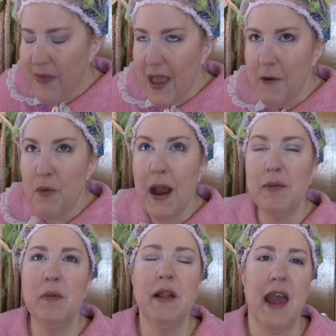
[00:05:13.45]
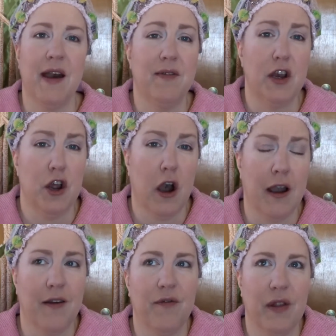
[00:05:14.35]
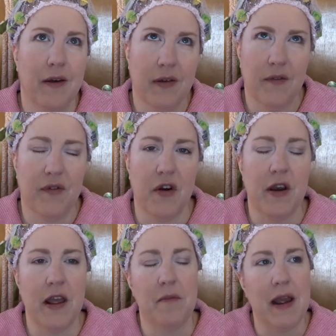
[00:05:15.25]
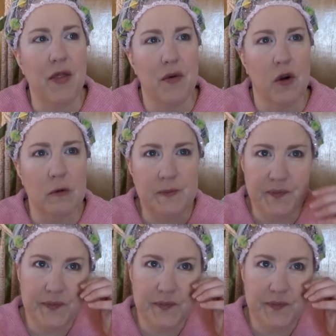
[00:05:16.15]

I probably have dog fluff fur in my throat.